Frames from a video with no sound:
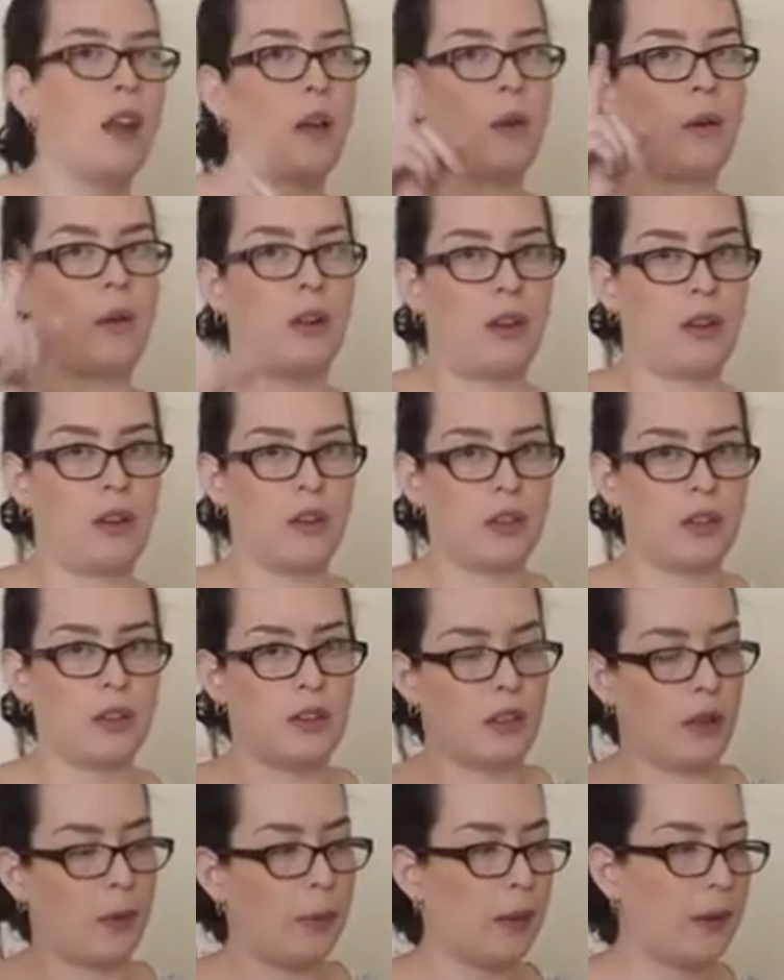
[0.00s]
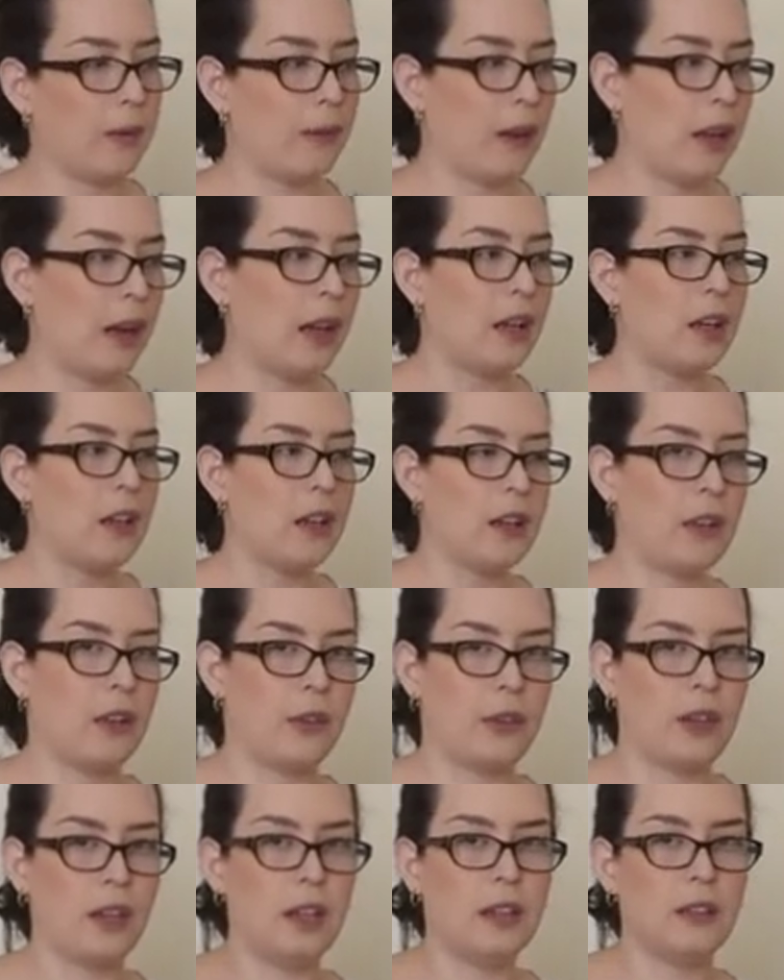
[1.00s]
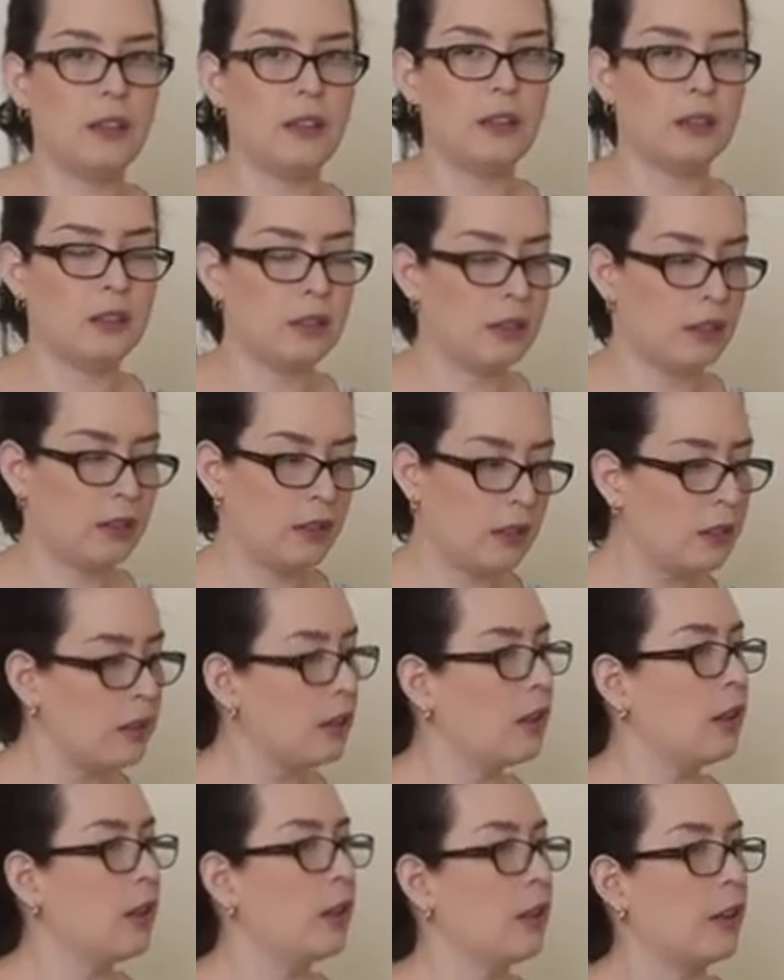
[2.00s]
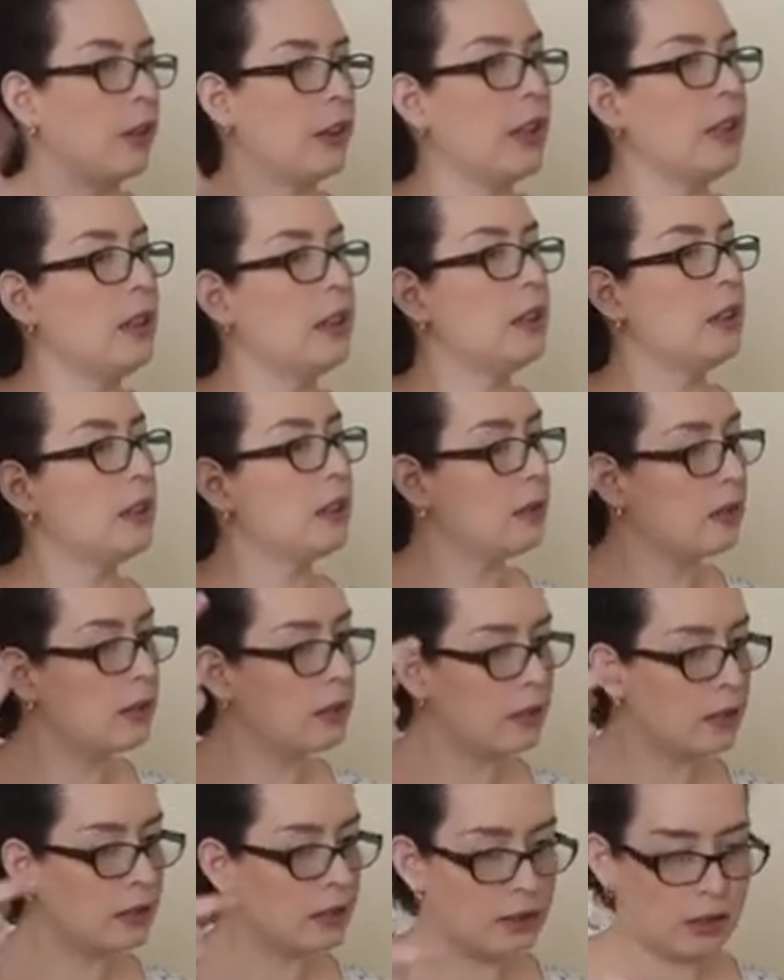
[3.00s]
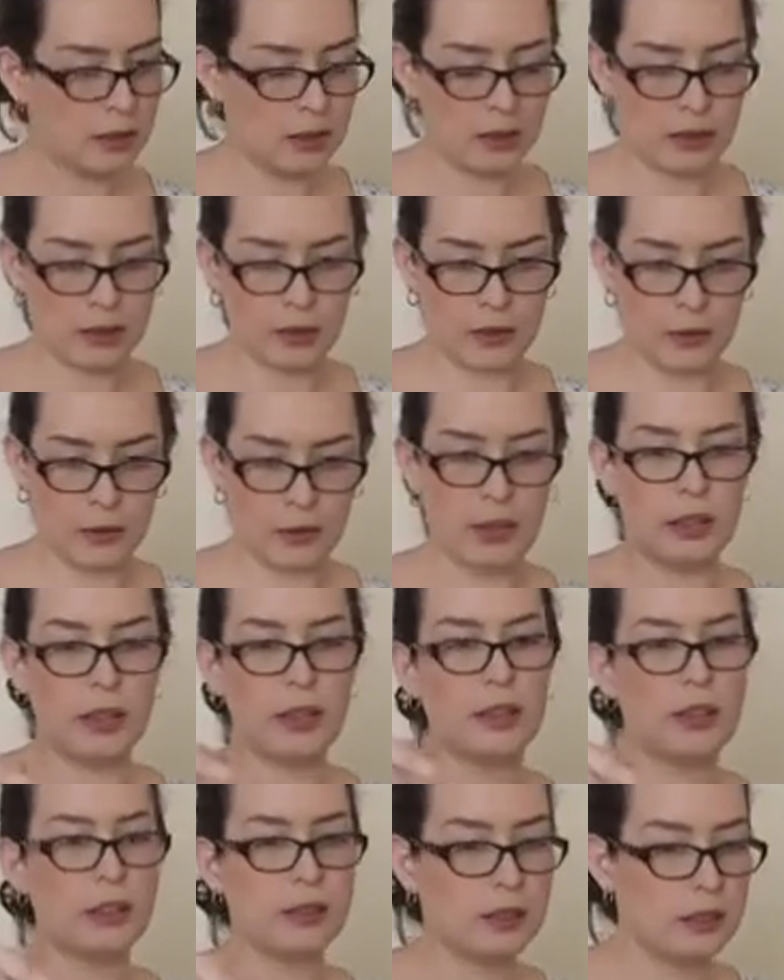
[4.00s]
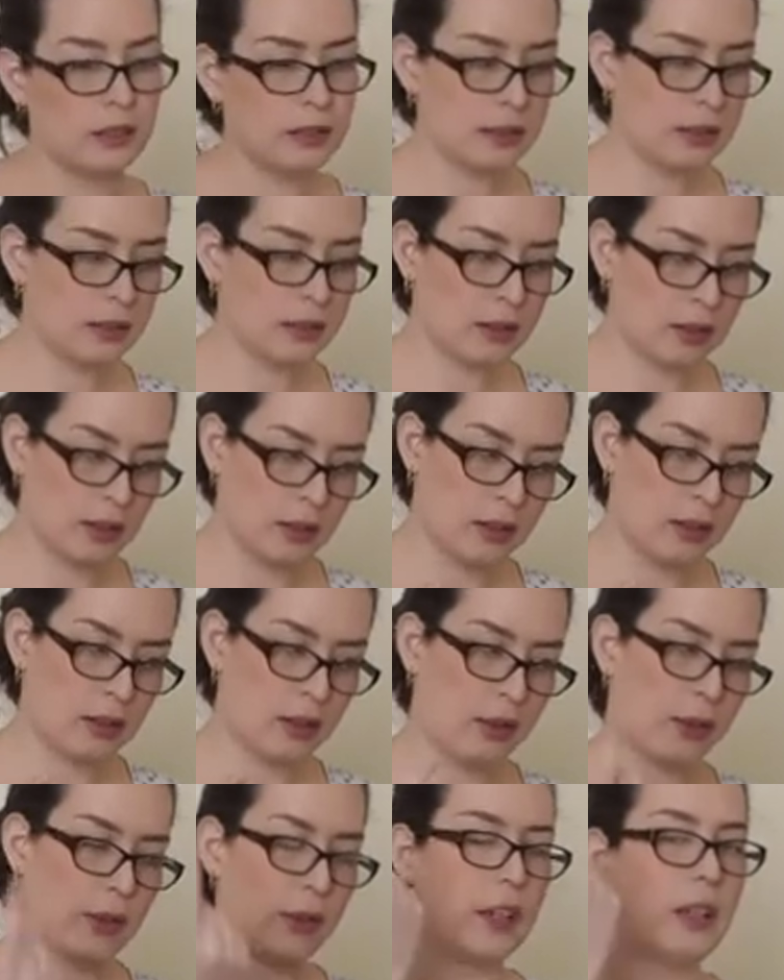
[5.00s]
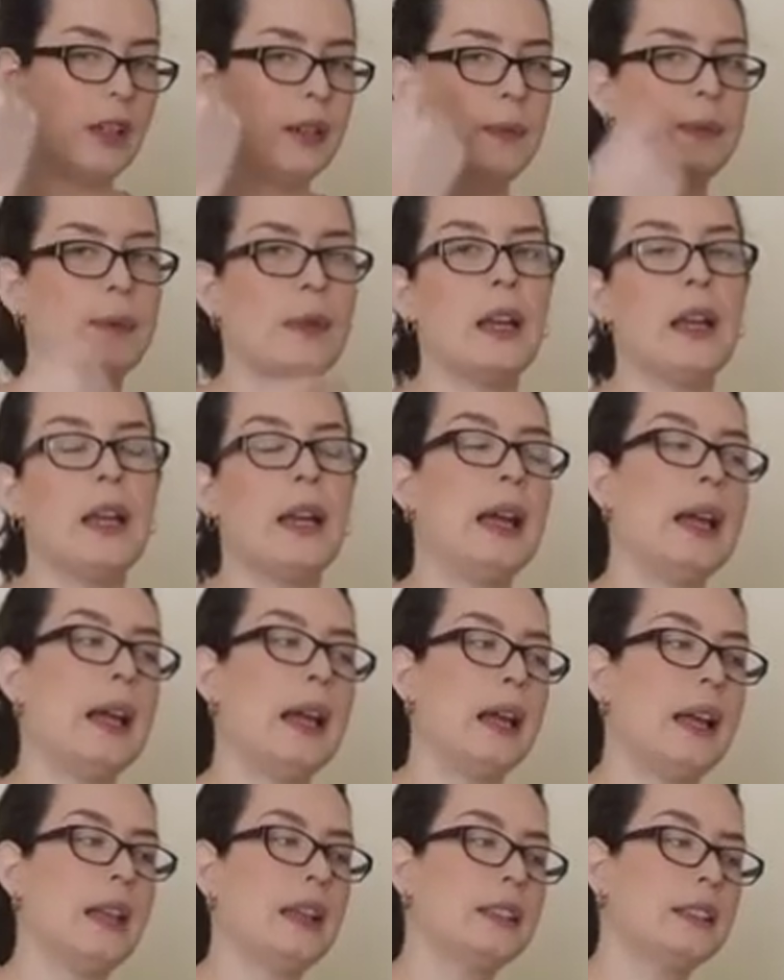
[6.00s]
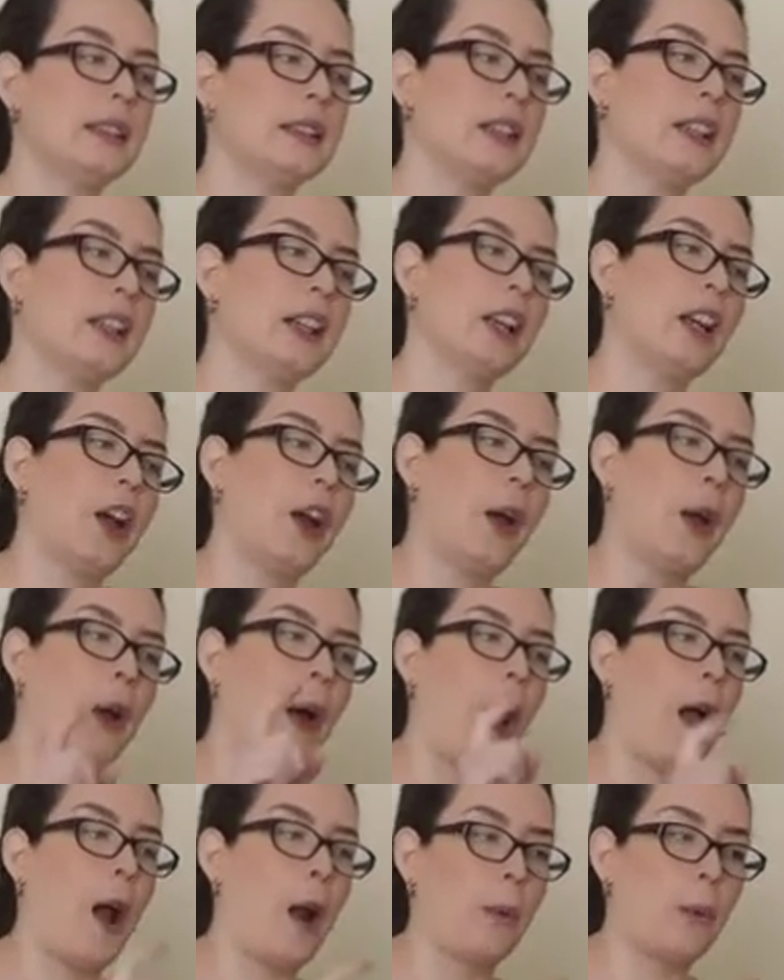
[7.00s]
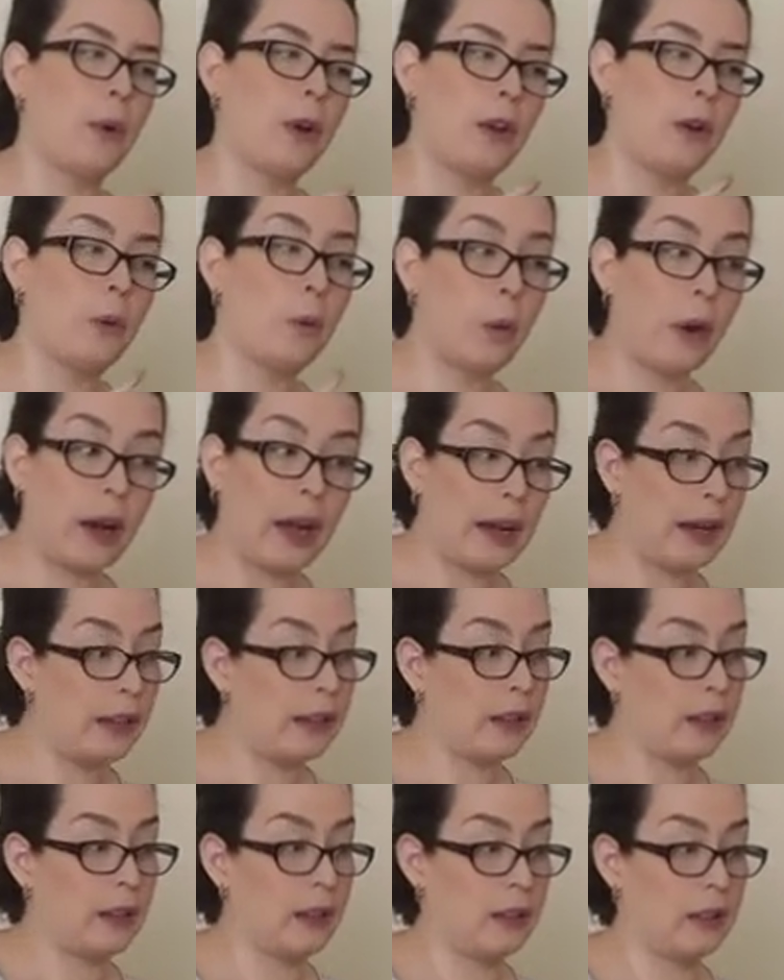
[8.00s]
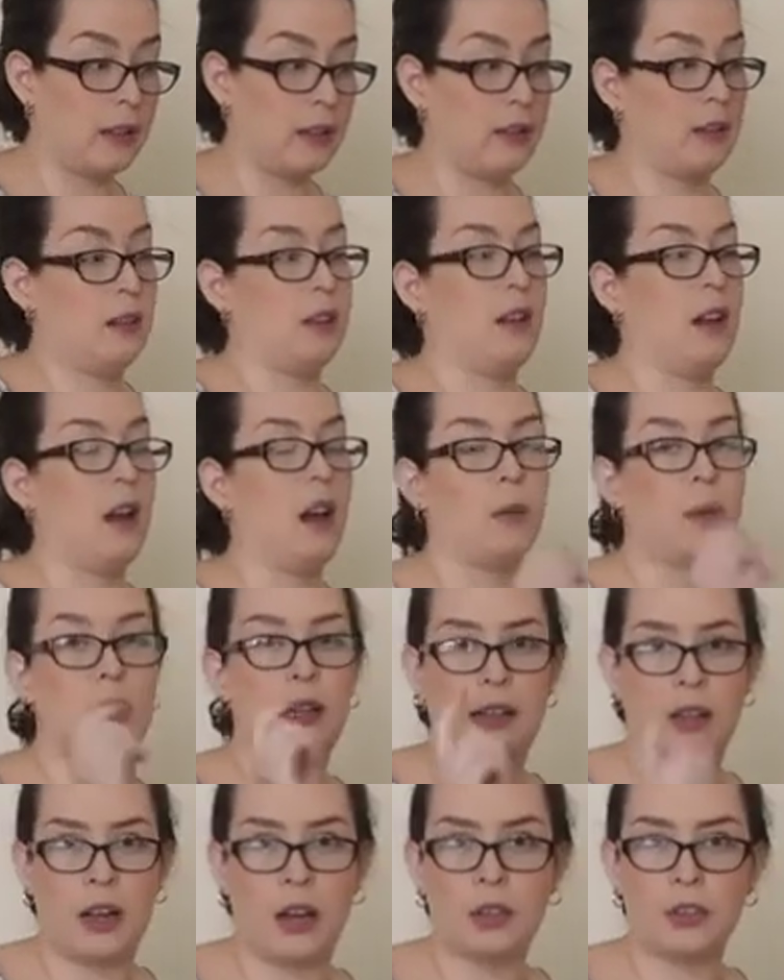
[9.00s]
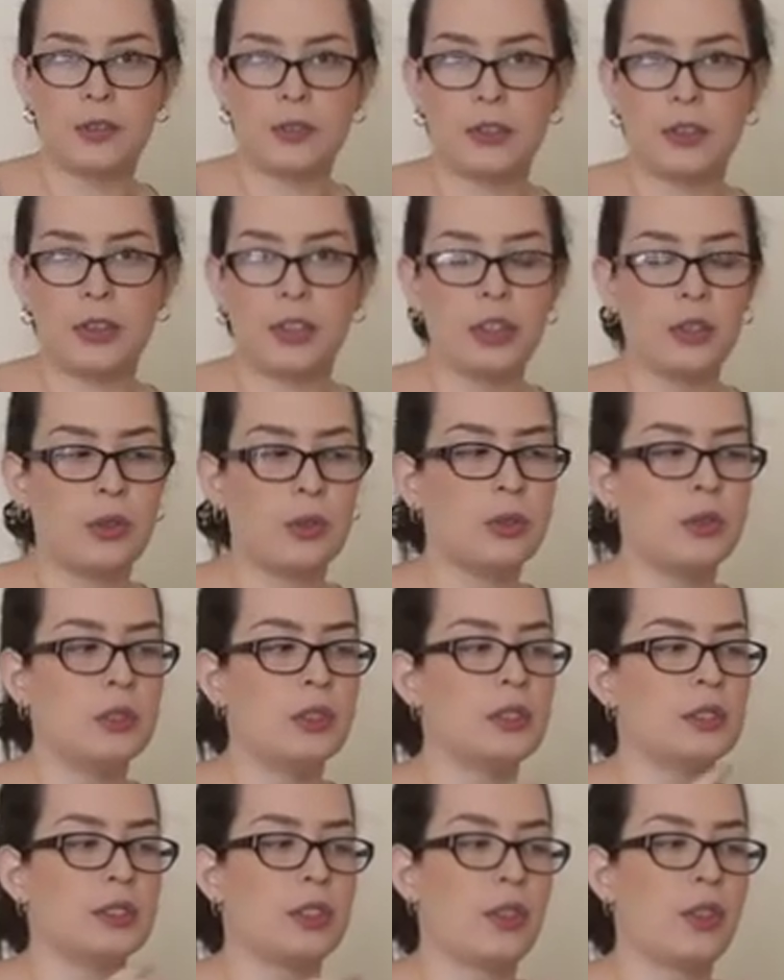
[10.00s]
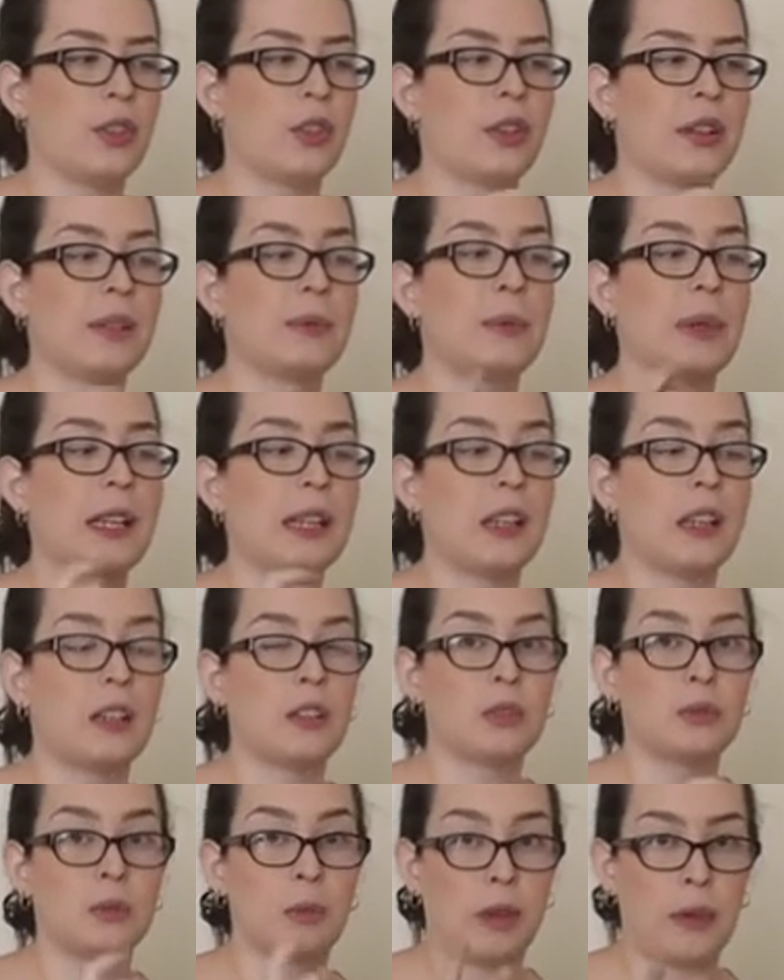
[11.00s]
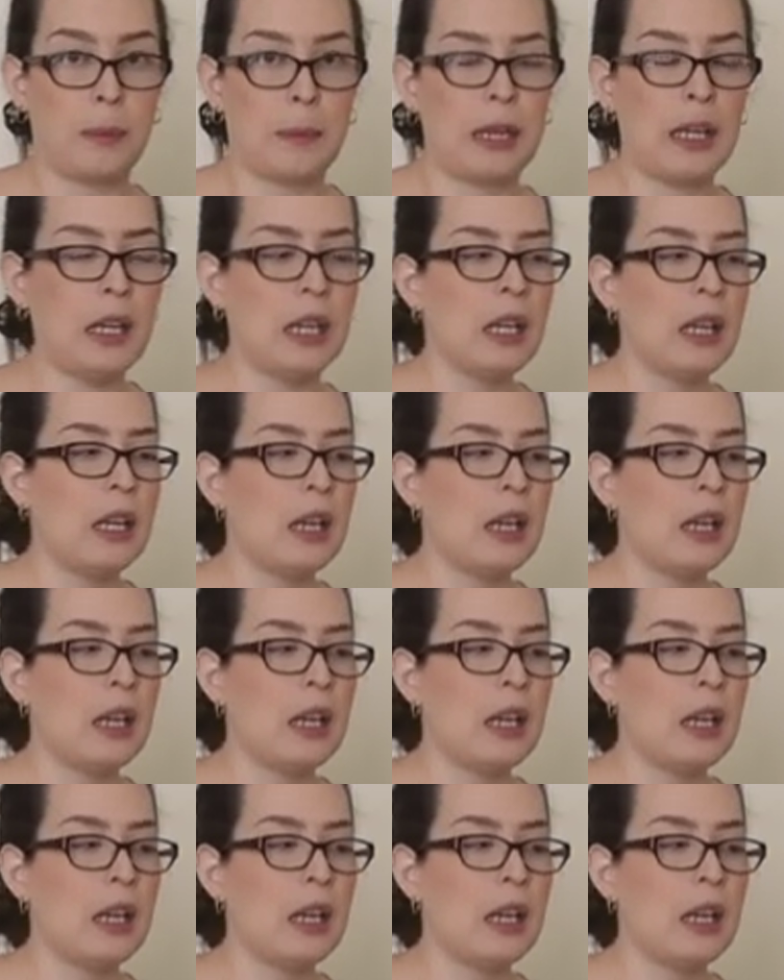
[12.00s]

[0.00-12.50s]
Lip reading: We are going to subdivide 3, 3, 3, 3, and I will wait. I will count for you so you can play along with me.